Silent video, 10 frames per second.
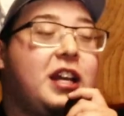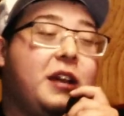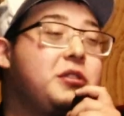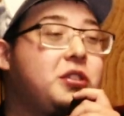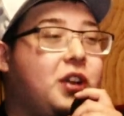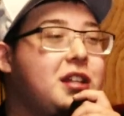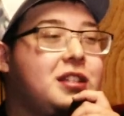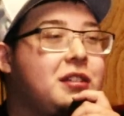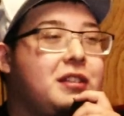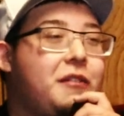It was just
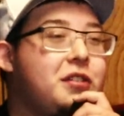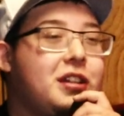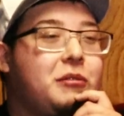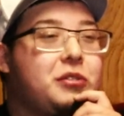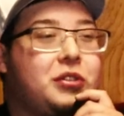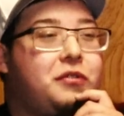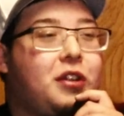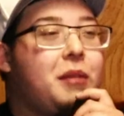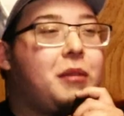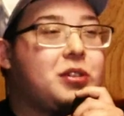crazy. Everything was just
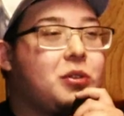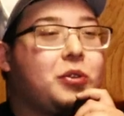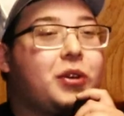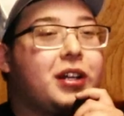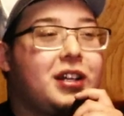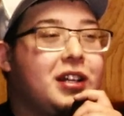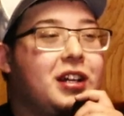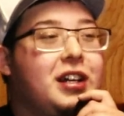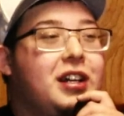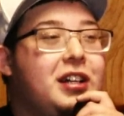flying by so quick.
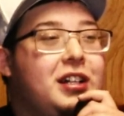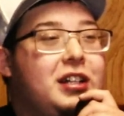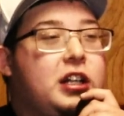Yeah.